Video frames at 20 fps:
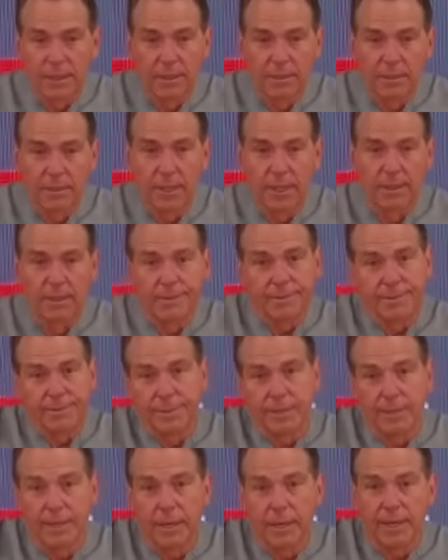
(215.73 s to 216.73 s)
well,
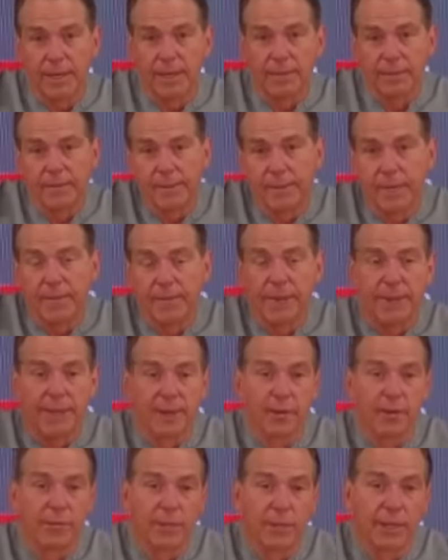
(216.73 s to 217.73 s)
you know, I'm not
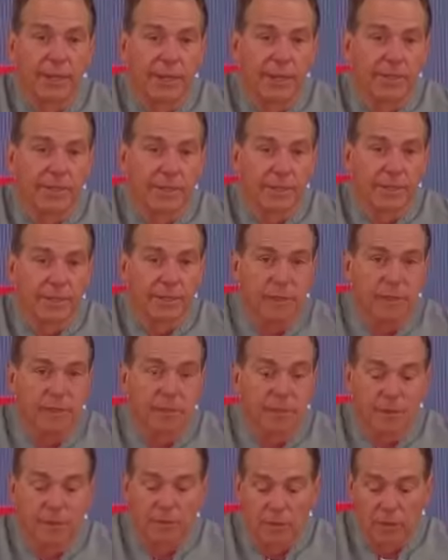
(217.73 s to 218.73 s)
going to play that much. So I'm
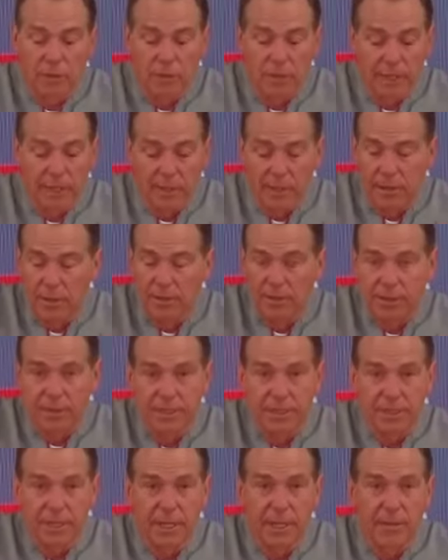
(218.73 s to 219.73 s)
not going to work that hard. But
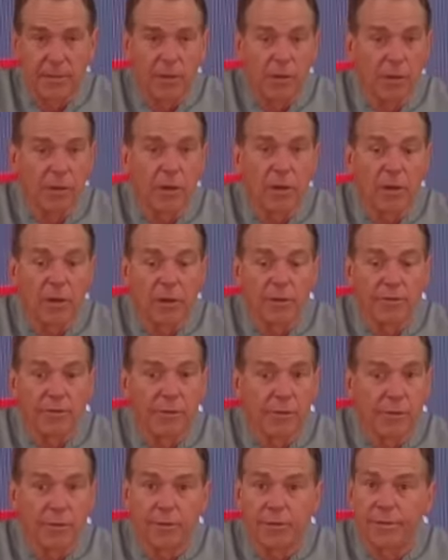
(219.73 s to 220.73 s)
this guy worked hard
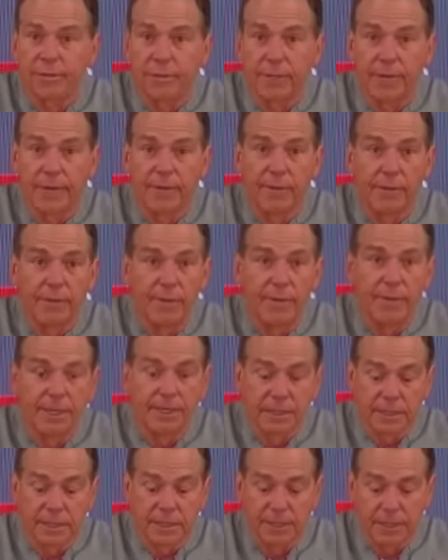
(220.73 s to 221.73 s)
for every
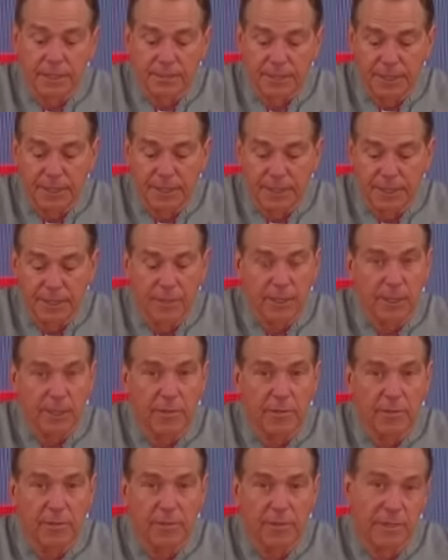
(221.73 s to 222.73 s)
minute since he's been here to
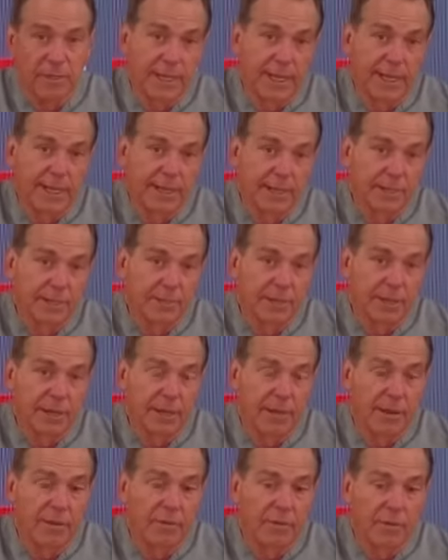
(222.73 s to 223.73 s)
get where he's at, and it's
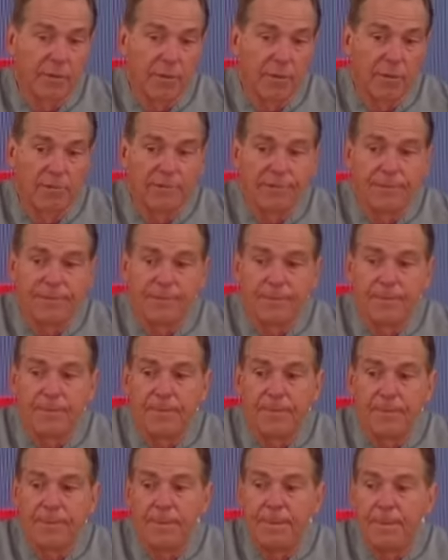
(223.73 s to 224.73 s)
paying off for
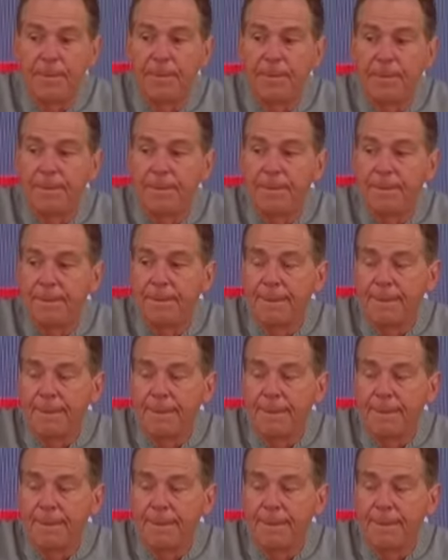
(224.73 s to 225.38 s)
him.